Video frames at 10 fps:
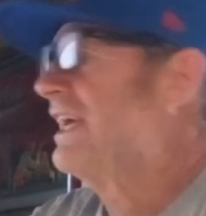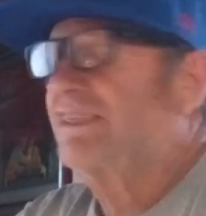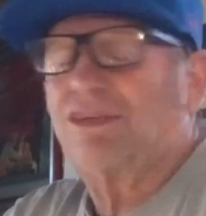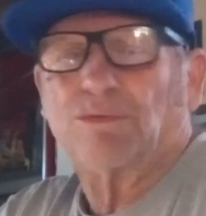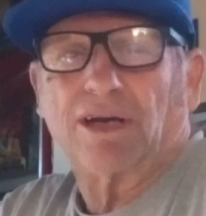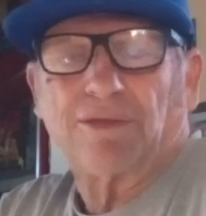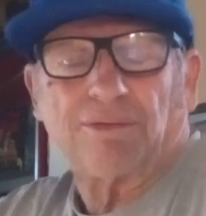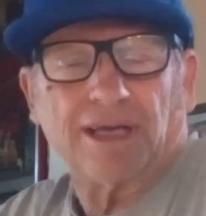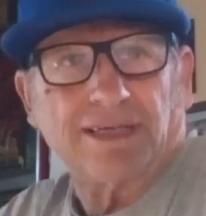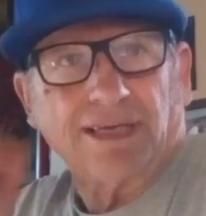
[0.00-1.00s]

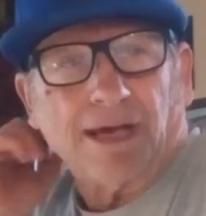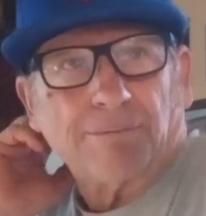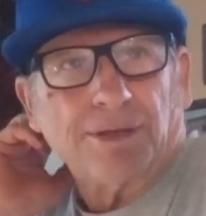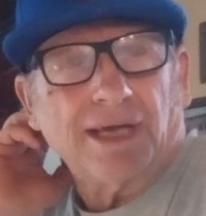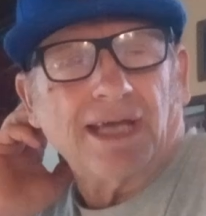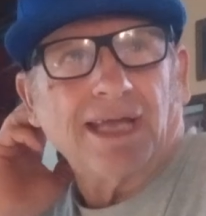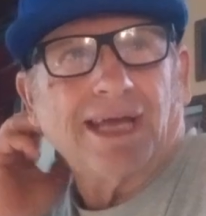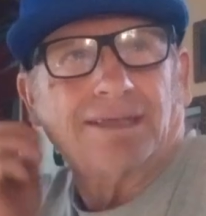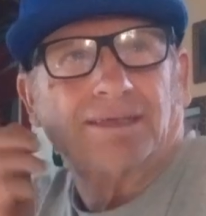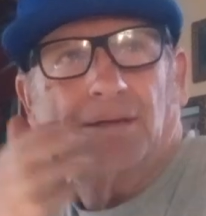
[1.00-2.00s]
1923 did not play. He
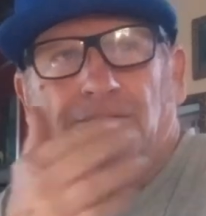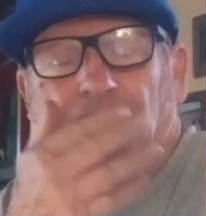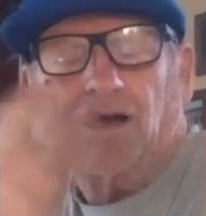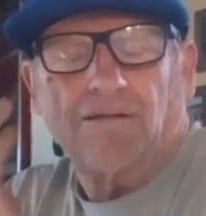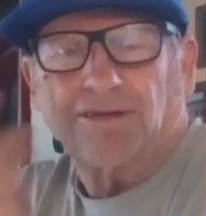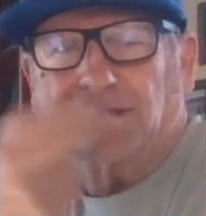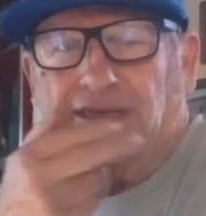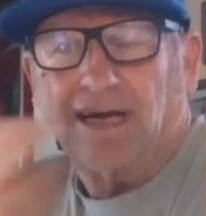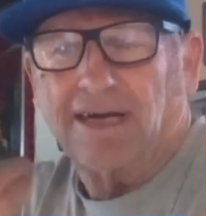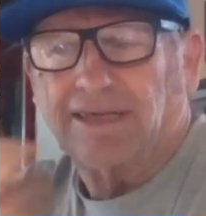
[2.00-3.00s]
had something wrong with his
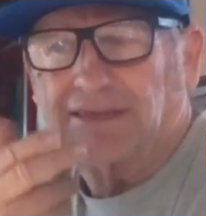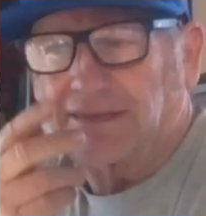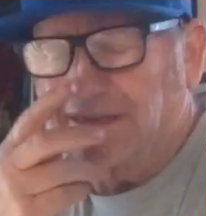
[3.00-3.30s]
eyes,